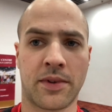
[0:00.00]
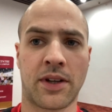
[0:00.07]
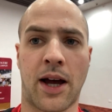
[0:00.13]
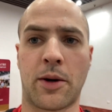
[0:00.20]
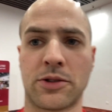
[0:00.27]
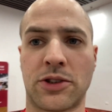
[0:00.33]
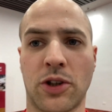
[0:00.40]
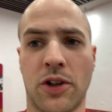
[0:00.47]

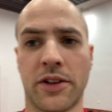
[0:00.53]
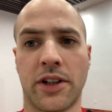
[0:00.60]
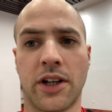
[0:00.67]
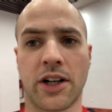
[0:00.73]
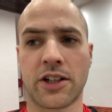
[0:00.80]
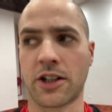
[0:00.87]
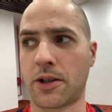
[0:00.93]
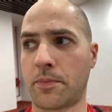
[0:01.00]
I was told to
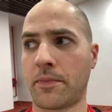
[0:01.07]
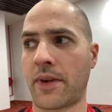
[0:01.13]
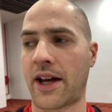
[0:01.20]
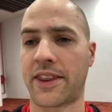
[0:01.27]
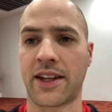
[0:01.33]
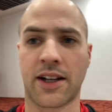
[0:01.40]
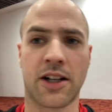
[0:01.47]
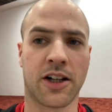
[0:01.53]
hook him. I
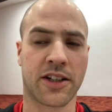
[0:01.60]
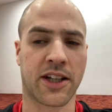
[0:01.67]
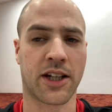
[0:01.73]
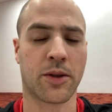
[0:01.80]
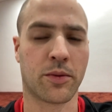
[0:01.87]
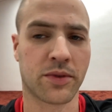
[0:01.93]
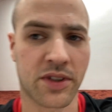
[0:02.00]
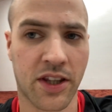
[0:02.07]
think hooking
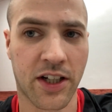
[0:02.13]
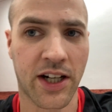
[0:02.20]
him was the